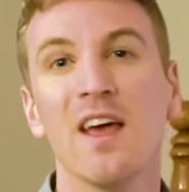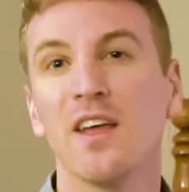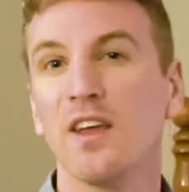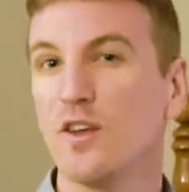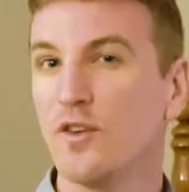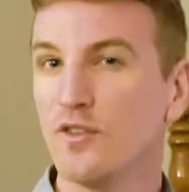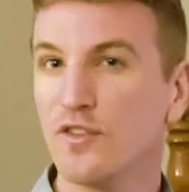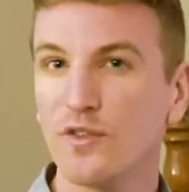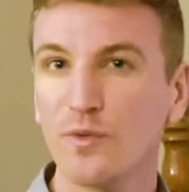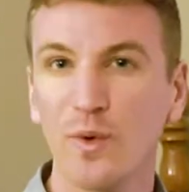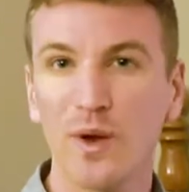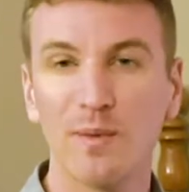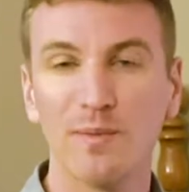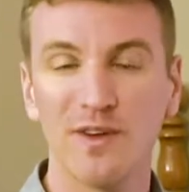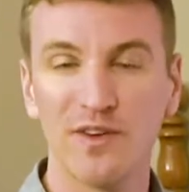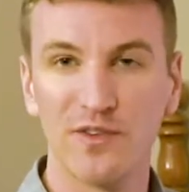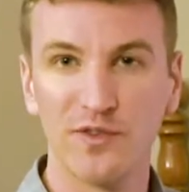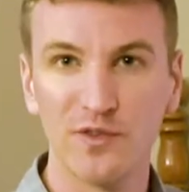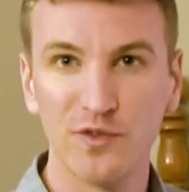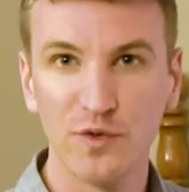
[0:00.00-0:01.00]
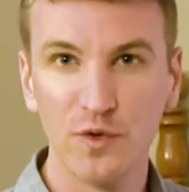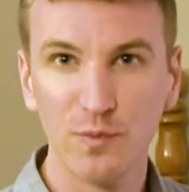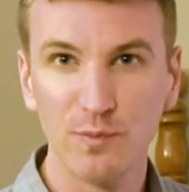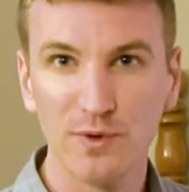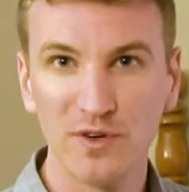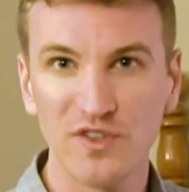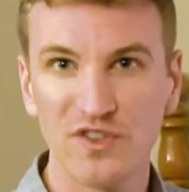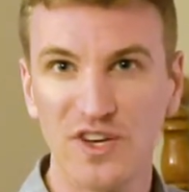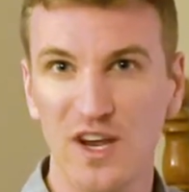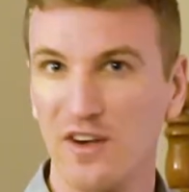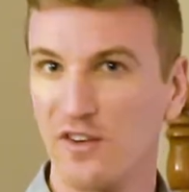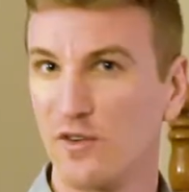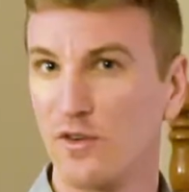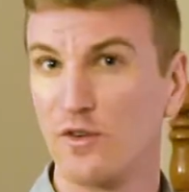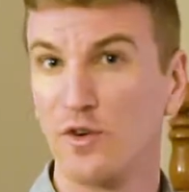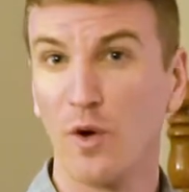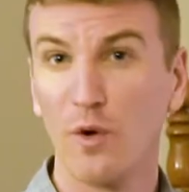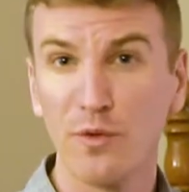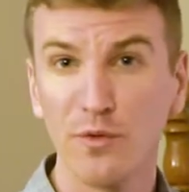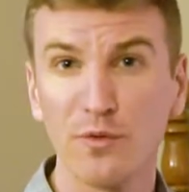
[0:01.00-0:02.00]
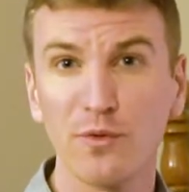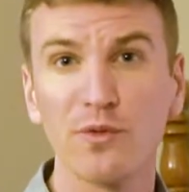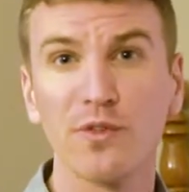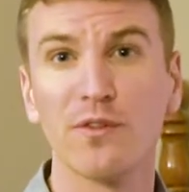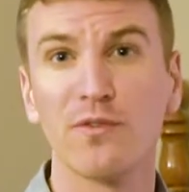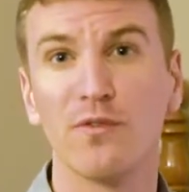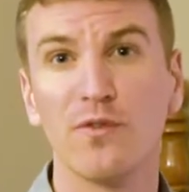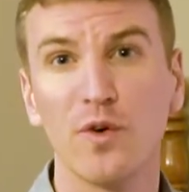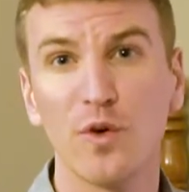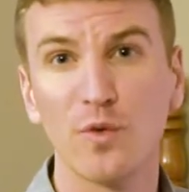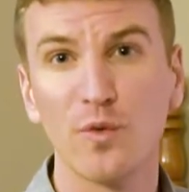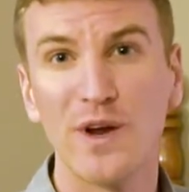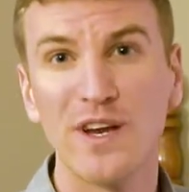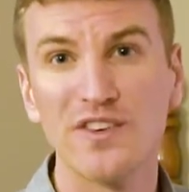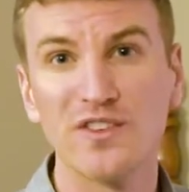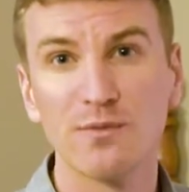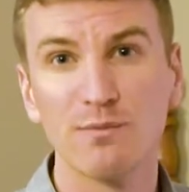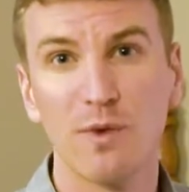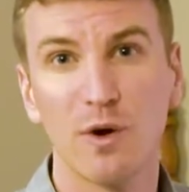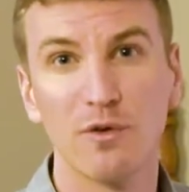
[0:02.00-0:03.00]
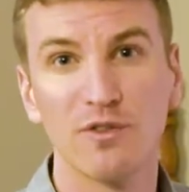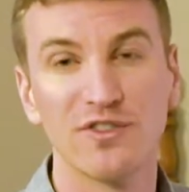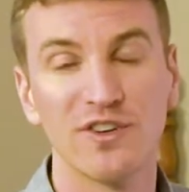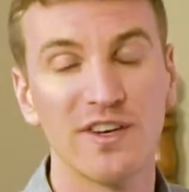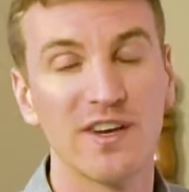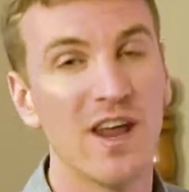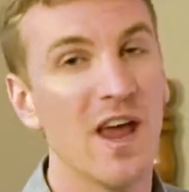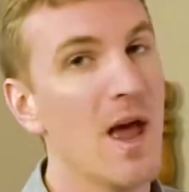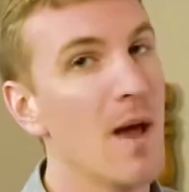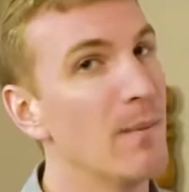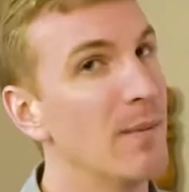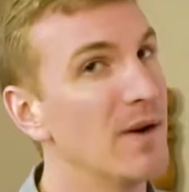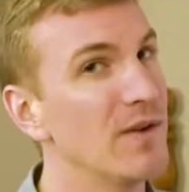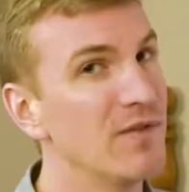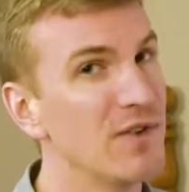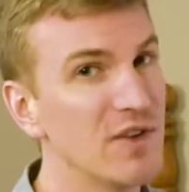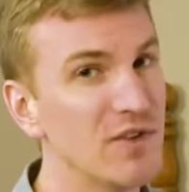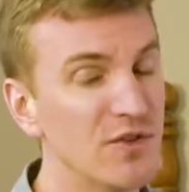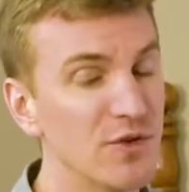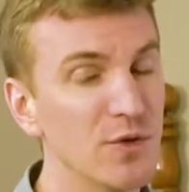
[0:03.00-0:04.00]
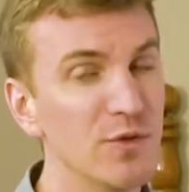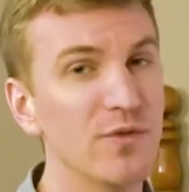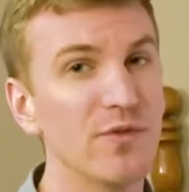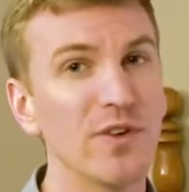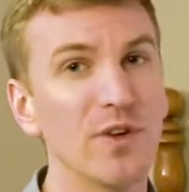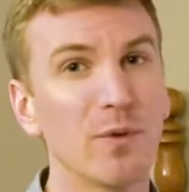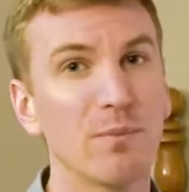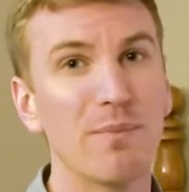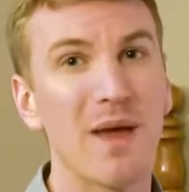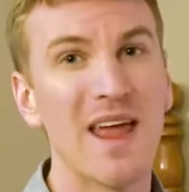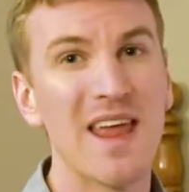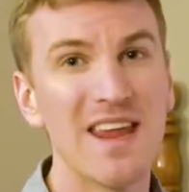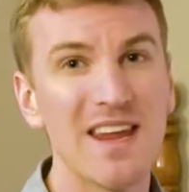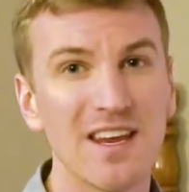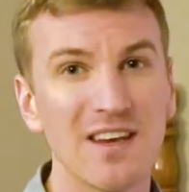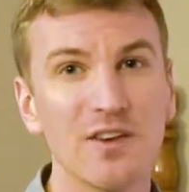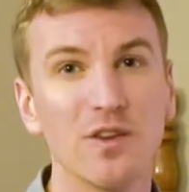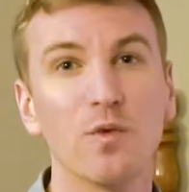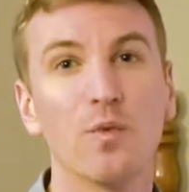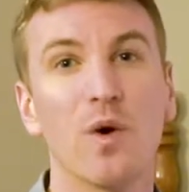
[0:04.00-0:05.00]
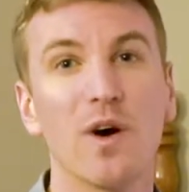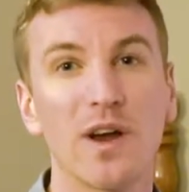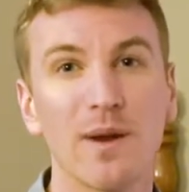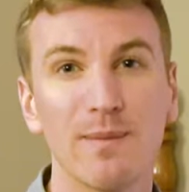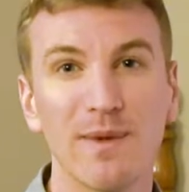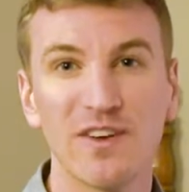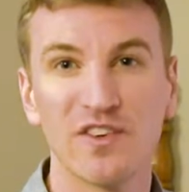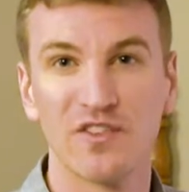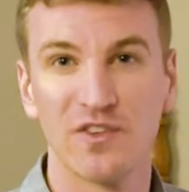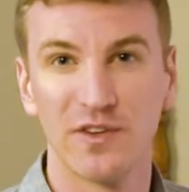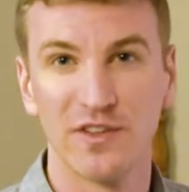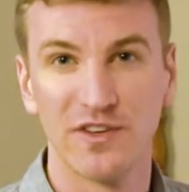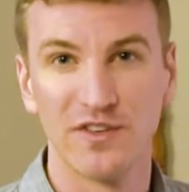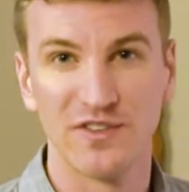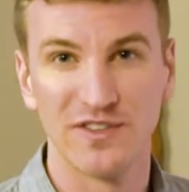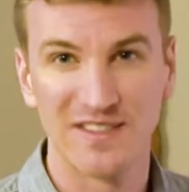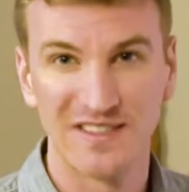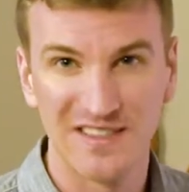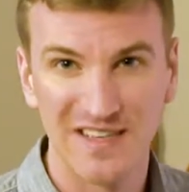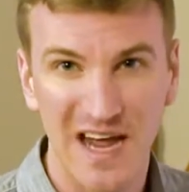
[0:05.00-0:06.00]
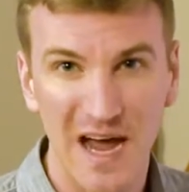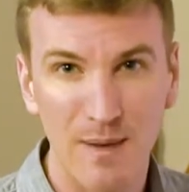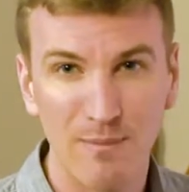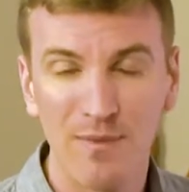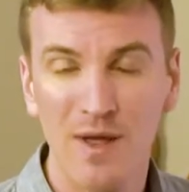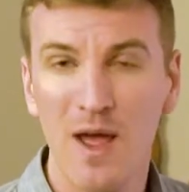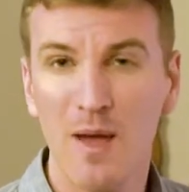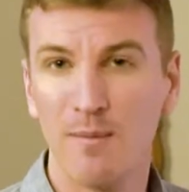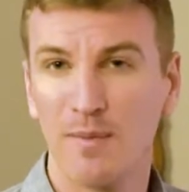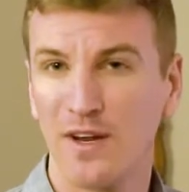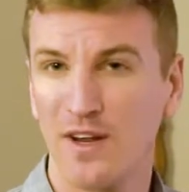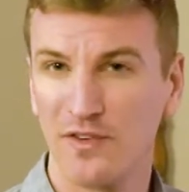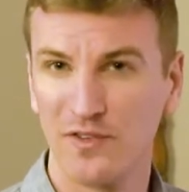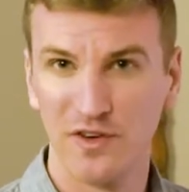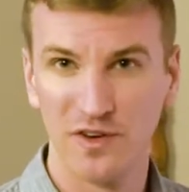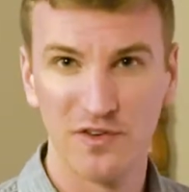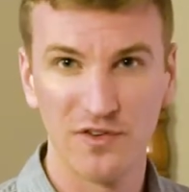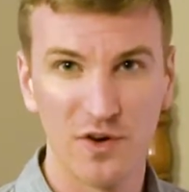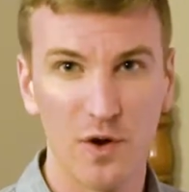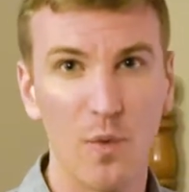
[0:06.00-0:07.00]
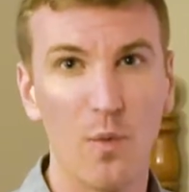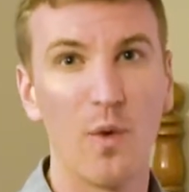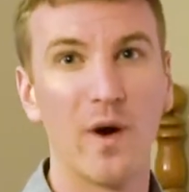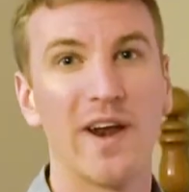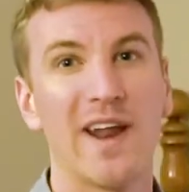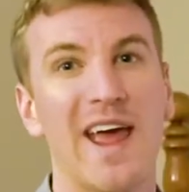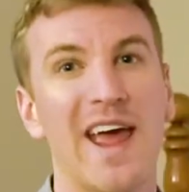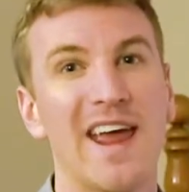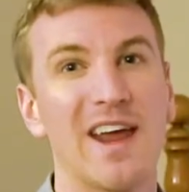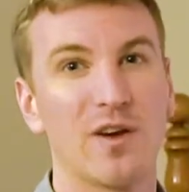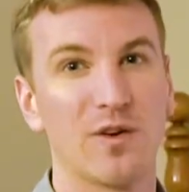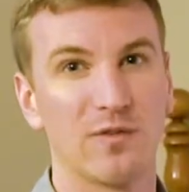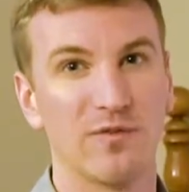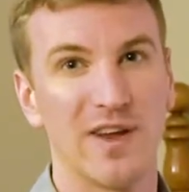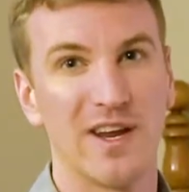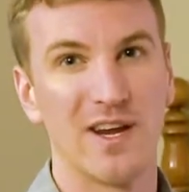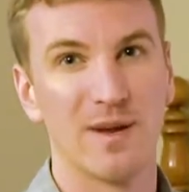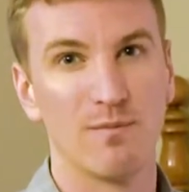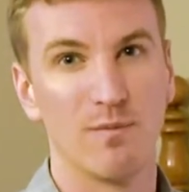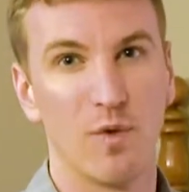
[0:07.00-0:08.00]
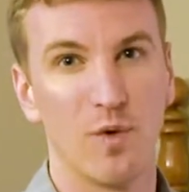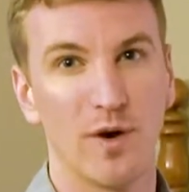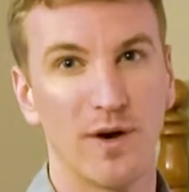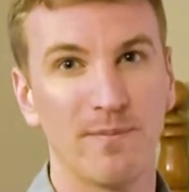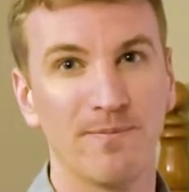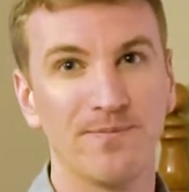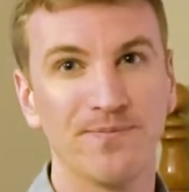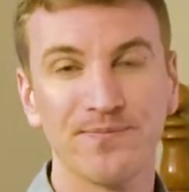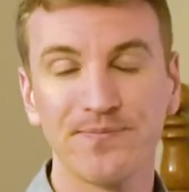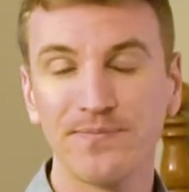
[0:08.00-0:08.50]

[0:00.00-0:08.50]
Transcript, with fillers: you just want to be super gentle, go through the full range of motion, but if you do feel pain, you want to make sure that you stop because you don't want to aggravate it more.